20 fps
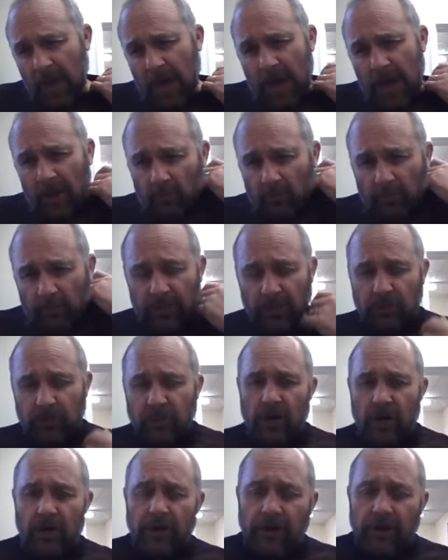And with a
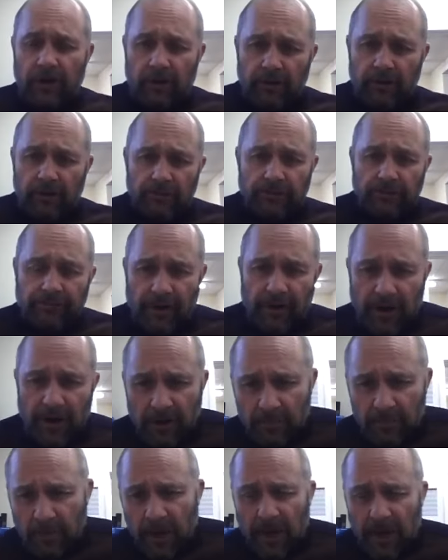joiner friend
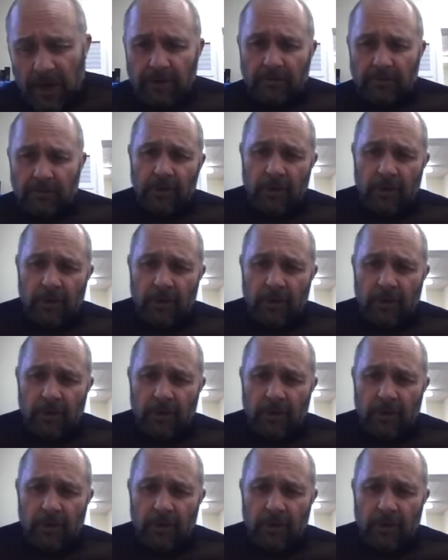of mine,